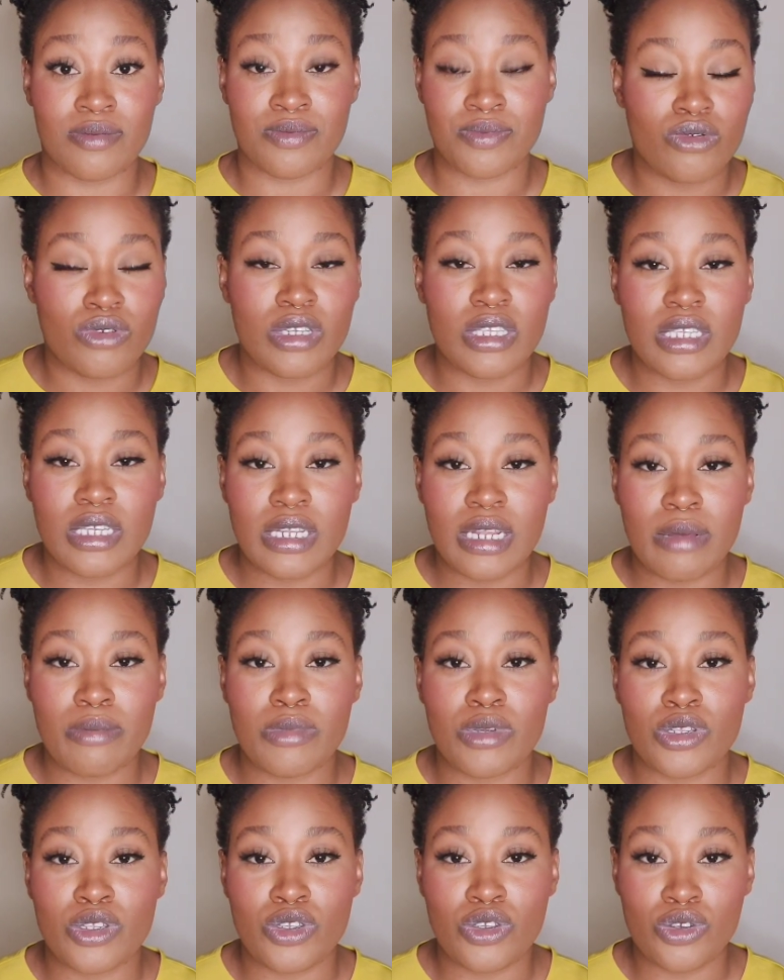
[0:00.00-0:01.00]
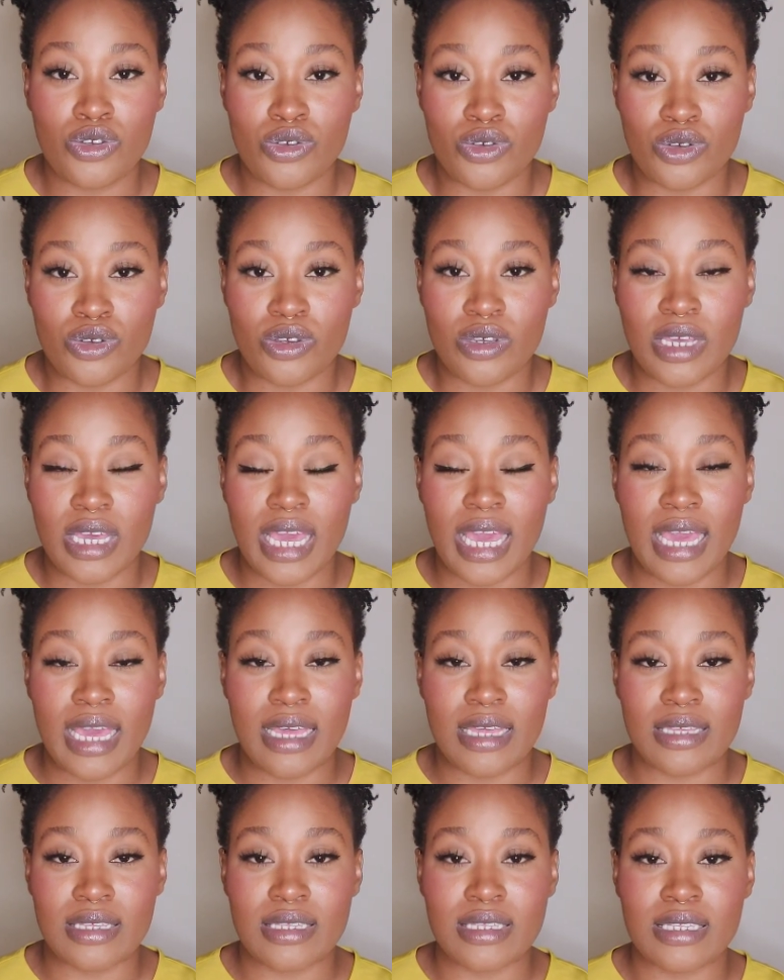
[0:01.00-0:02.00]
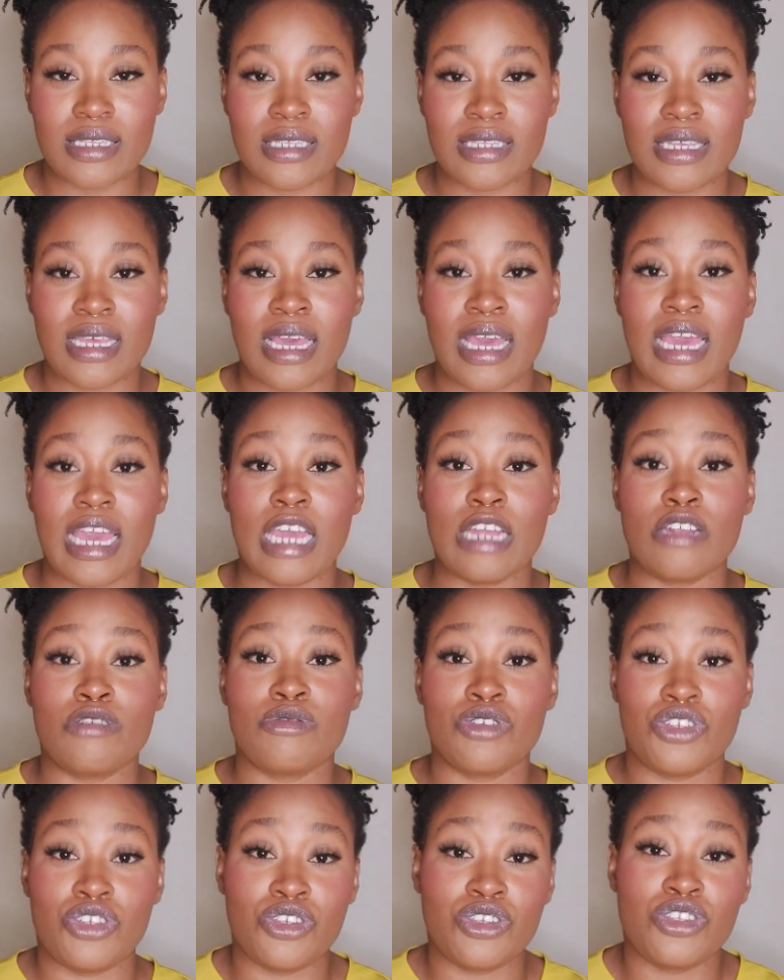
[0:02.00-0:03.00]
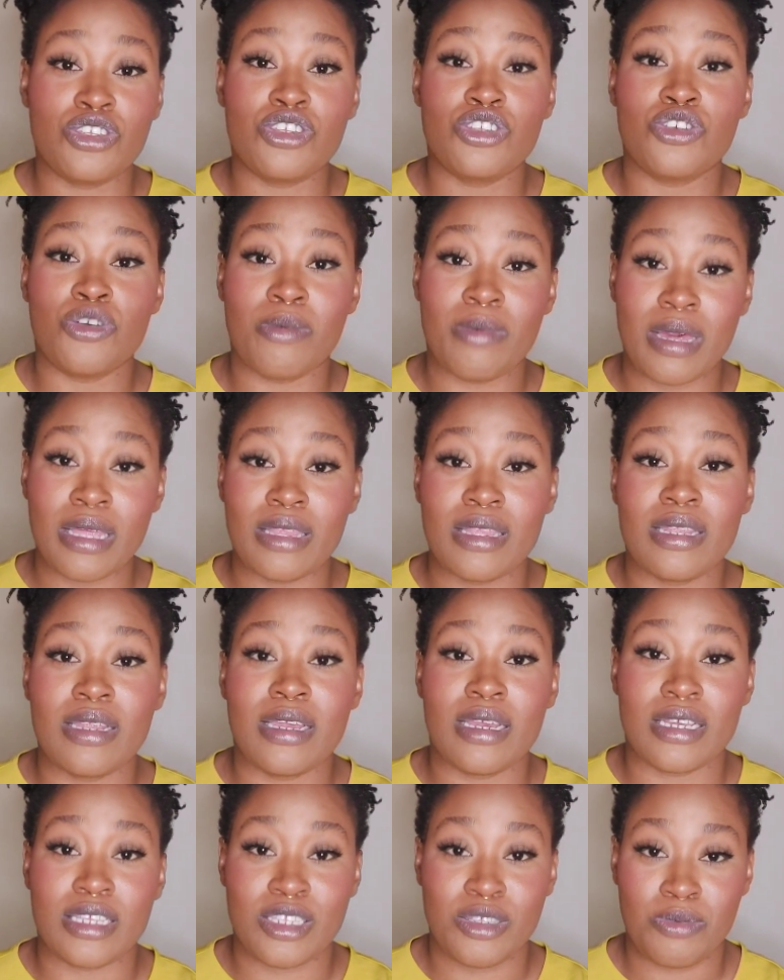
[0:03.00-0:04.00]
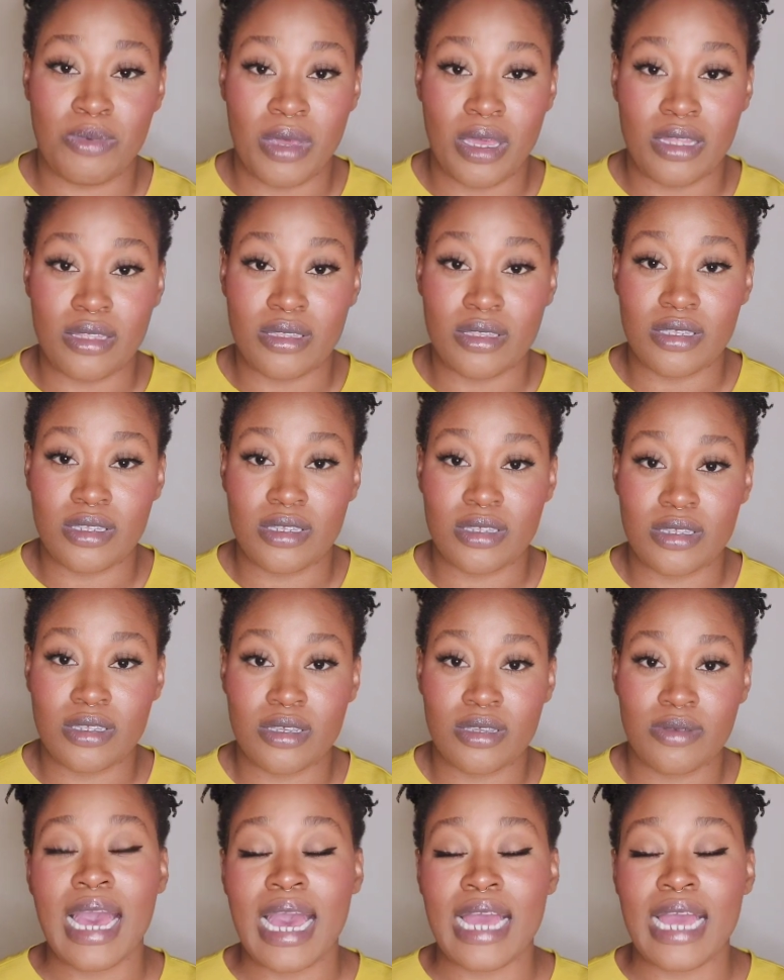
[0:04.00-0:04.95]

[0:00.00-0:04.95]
Reason number 2 is it reduces your monthly expense.